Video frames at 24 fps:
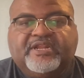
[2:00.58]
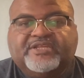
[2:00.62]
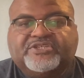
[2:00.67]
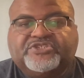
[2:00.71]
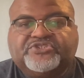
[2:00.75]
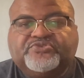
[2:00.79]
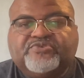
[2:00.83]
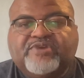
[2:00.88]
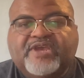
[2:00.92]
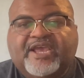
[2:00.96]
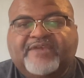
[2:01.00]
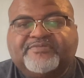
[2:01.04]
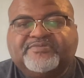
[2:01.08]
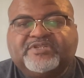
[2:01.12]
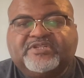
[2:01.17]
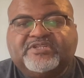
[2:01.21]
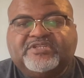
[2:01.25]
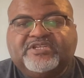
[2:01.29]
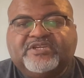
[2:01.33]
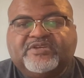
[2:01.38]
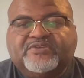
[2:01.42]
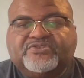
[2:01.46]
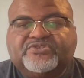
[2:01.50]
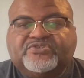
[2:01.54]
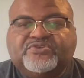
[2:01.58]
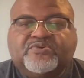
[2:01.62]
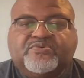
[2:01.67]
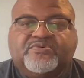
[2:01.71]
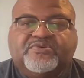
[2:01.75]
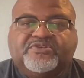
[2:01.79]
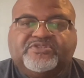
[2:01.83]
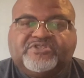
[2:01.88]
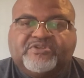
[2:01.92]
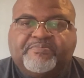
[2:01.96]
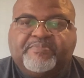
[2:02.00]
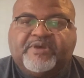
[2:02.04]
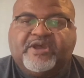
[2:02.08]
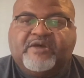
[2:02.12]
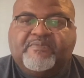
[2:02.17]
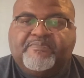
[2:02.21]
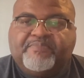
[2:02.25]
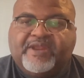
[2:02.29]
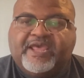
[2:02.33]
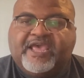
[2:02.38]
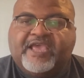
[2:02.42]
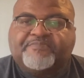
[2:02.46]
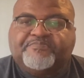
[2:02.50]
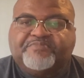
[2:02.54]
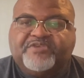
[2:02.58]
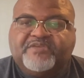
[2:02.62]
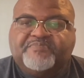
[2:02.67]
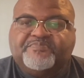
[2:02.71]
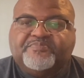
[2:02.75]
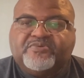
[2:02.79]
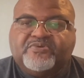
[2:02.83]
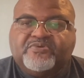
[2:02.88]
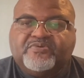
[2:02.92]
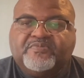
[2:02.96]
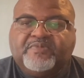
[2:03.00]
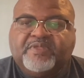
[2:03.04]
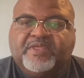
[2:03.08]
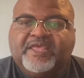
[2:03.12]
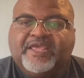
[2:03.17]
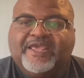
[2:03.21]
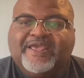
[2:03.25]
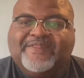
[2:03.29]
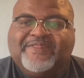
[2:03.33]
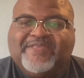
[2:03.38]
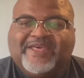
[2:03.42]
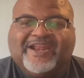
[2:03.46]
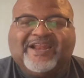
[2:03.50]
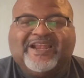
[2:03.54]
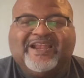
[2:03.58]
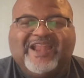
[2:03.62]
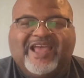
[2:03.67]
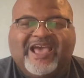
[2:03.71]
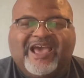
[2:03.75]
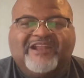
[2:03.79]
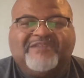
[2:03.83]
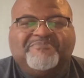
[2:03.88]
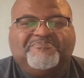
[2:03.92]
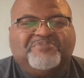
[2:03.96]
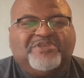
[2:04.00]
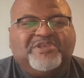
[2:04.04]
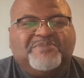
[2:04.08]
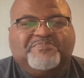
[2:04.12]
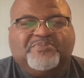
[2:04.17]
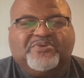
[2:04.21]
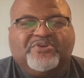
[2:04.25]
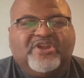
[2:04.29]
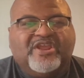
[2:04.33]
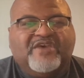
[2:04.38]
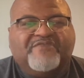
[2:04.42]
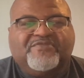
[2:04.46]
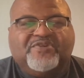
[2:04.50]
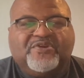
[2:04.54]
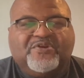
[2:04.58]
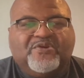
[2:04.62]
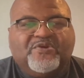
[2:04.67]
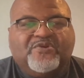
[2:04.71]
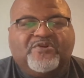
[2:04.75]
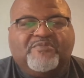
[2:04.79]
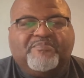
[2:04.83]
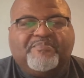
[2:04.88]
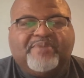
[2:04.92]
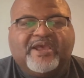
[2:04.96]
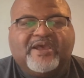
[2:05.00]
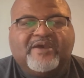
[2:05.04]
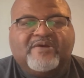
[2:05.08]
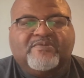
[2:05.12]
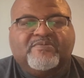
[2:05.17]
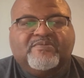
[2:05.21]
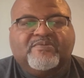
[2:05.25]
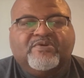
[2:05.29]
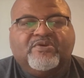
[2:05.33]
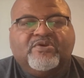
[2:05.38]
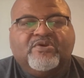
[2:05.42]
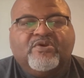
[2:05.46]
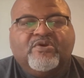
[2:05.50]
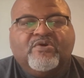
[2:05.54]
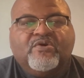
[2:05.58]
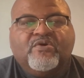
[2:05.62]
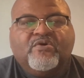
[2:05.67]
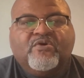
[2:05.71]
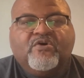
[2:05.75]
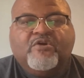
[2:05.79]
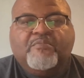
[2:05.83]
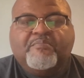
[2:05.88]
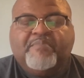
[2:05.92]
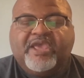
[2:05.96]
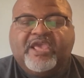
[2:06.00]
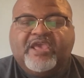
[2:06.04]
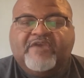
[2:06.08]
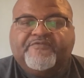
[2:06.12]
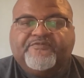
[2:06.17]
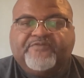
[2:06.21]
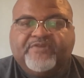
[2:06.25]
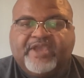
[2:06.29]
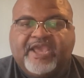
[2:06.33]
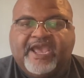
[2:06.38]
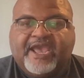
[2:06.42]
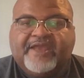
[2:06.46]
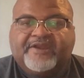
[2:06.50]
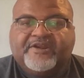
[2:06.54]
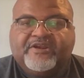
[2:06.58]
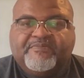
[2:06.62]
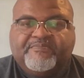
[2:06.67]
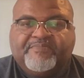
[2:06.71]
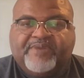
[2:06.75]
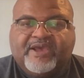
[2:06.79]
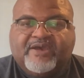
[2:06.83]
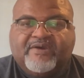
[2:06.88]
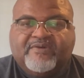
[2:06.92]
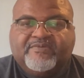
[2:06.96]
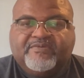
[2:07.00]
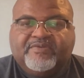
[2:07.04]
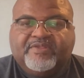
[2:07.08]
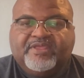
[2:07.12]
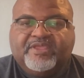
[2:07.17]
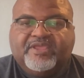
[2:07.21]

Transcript: that strives to tell stories about black people that a lot of people never heard about or may have forgotten about.